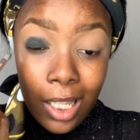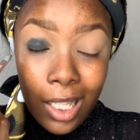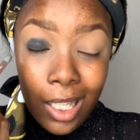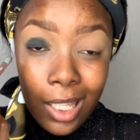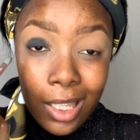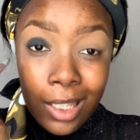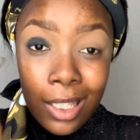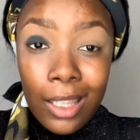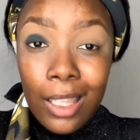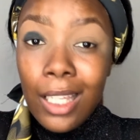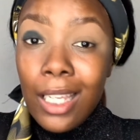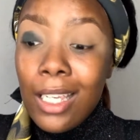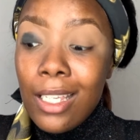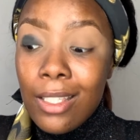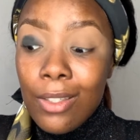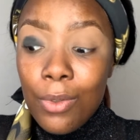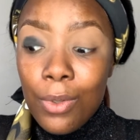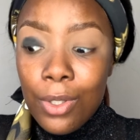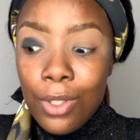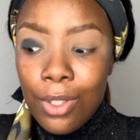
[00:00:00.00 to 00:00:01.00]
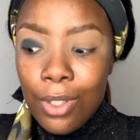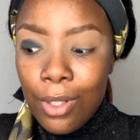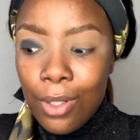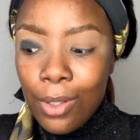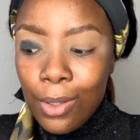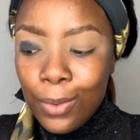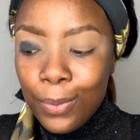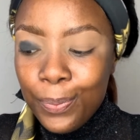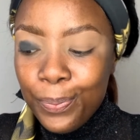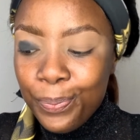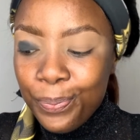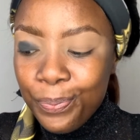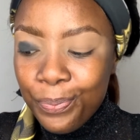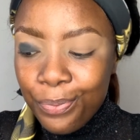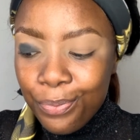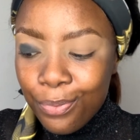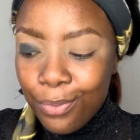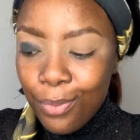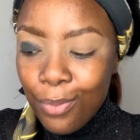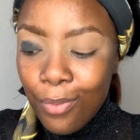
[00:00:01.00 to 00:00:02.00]
the thing is also,
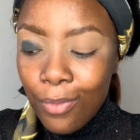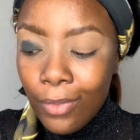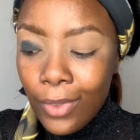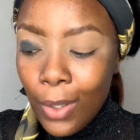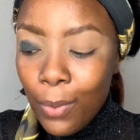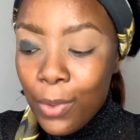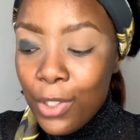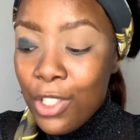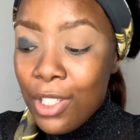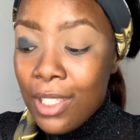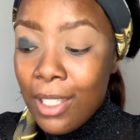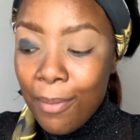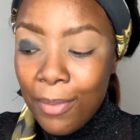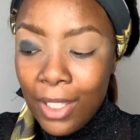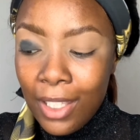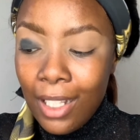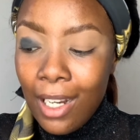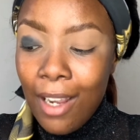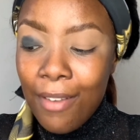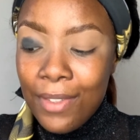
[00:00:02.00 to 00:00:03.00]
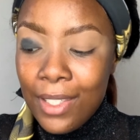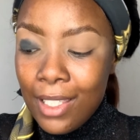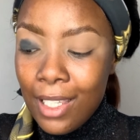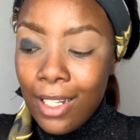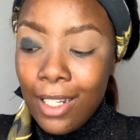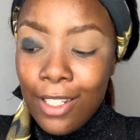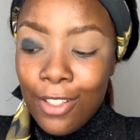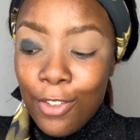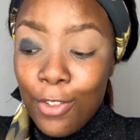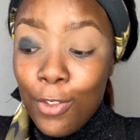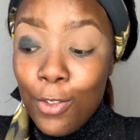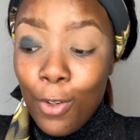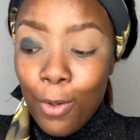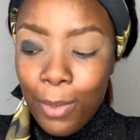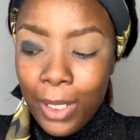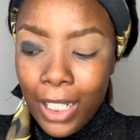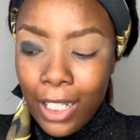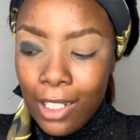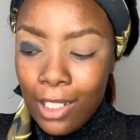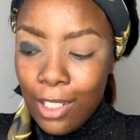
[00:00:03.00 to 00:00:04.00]
which is something that I've said in so
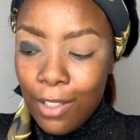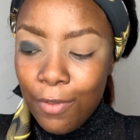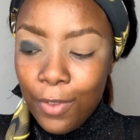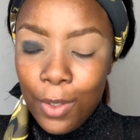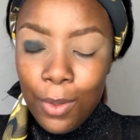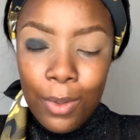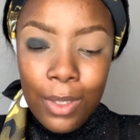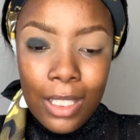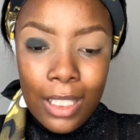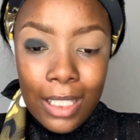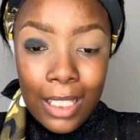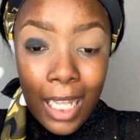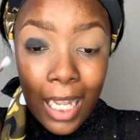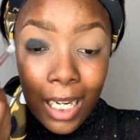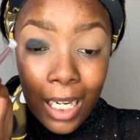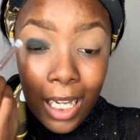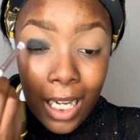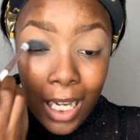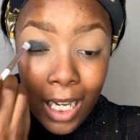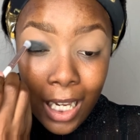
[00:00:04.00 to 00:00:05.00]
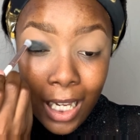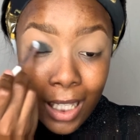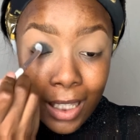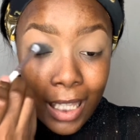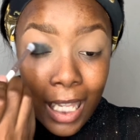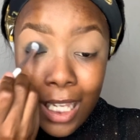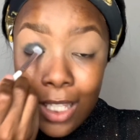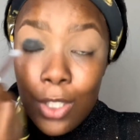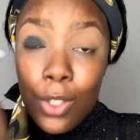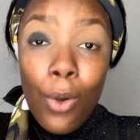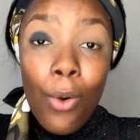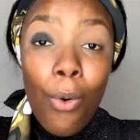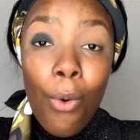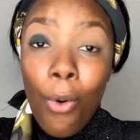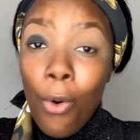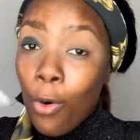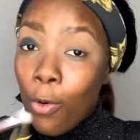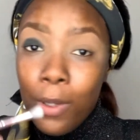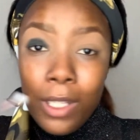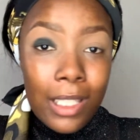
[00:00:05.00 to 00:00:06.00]
many interviews, is that there's
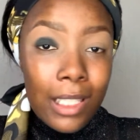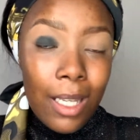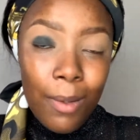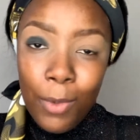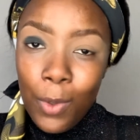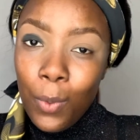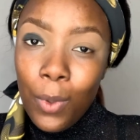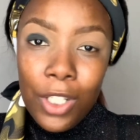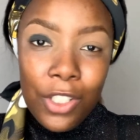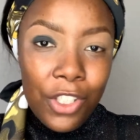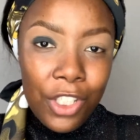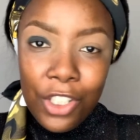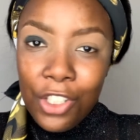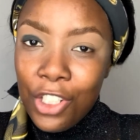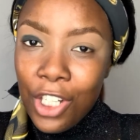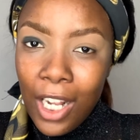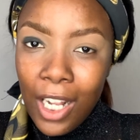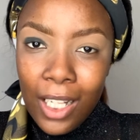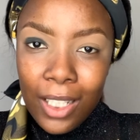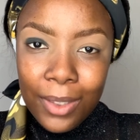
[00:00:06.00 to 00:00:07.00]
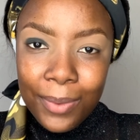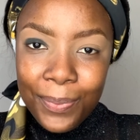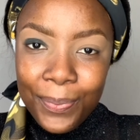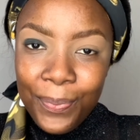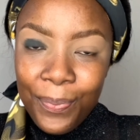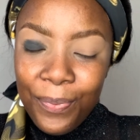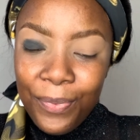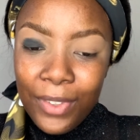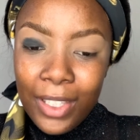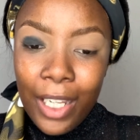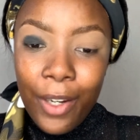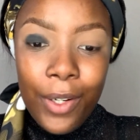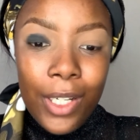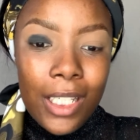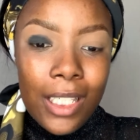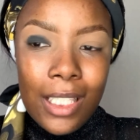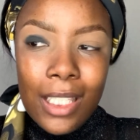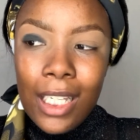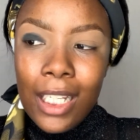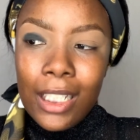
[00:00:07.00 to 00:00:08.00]
always someone watching, child. There
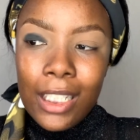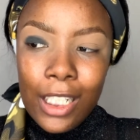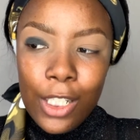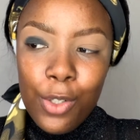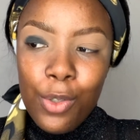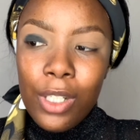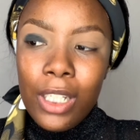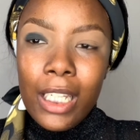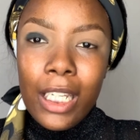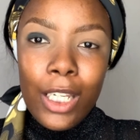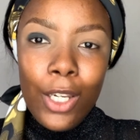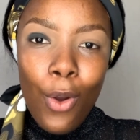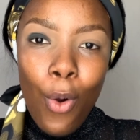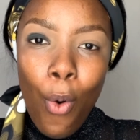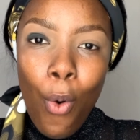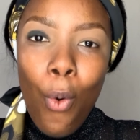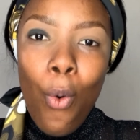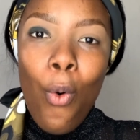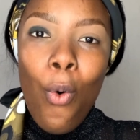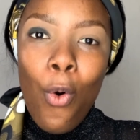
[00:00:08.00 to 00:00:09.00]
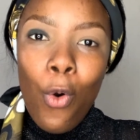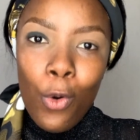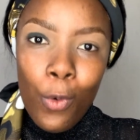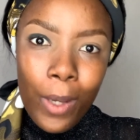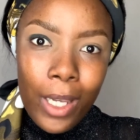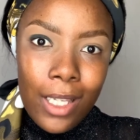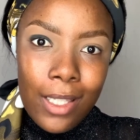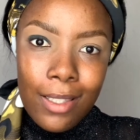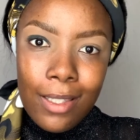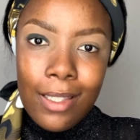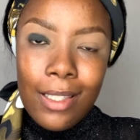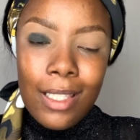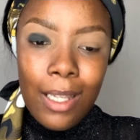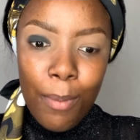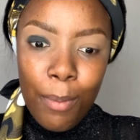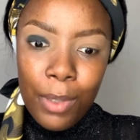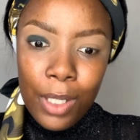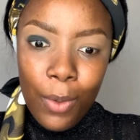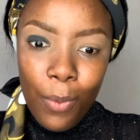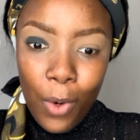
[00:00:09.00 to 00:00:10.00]
is literally always
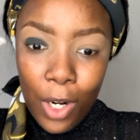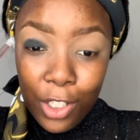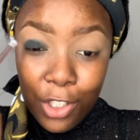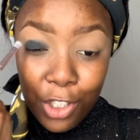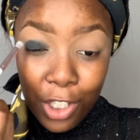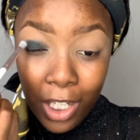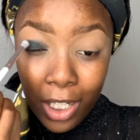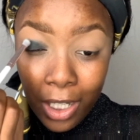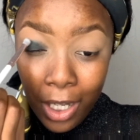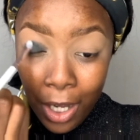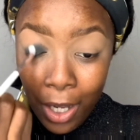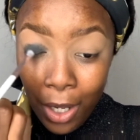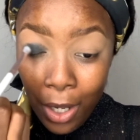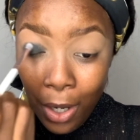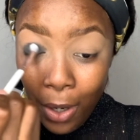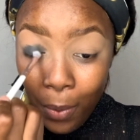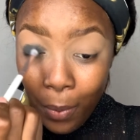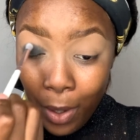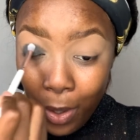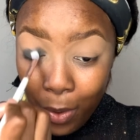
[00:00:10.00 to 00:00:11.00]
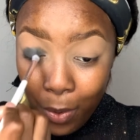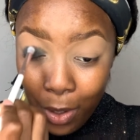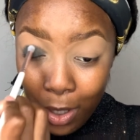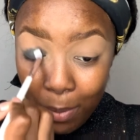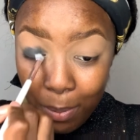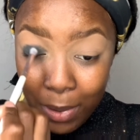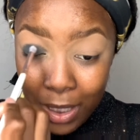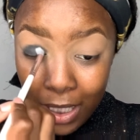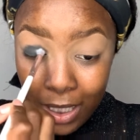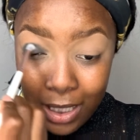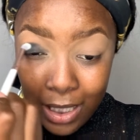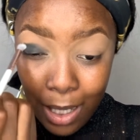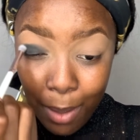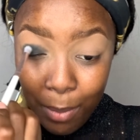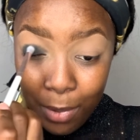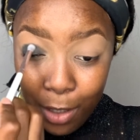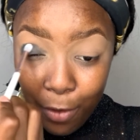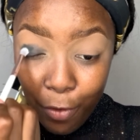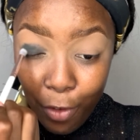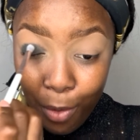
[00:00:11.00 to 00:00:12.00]
somebody watching, whether it be
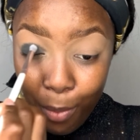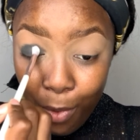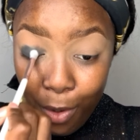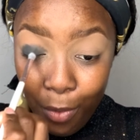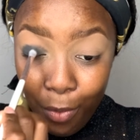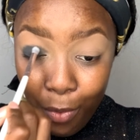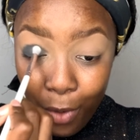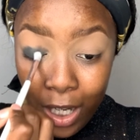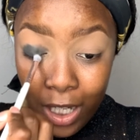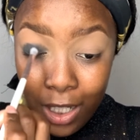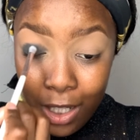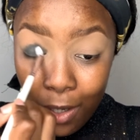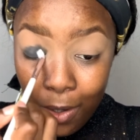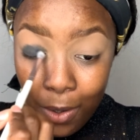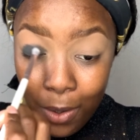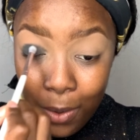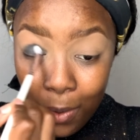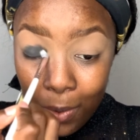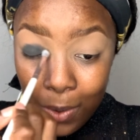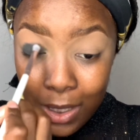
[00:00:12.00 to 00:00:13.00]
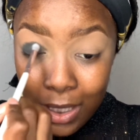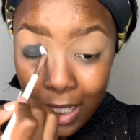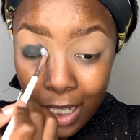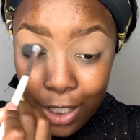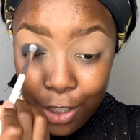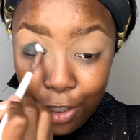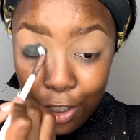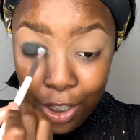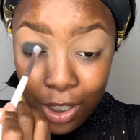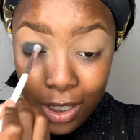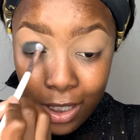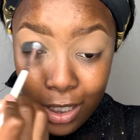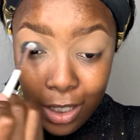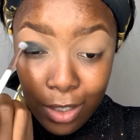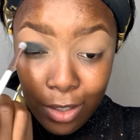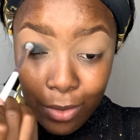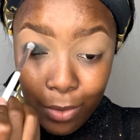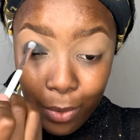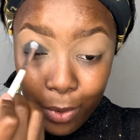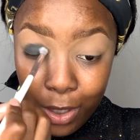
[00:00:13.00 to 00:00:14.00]
somebody from a radio
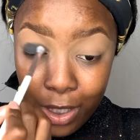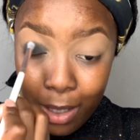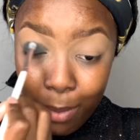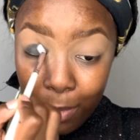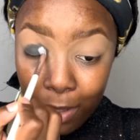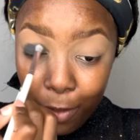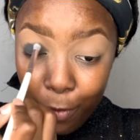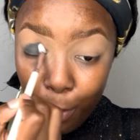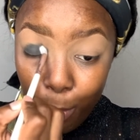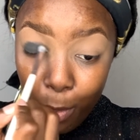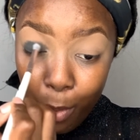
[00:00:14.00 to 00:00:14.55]
station or somebody from a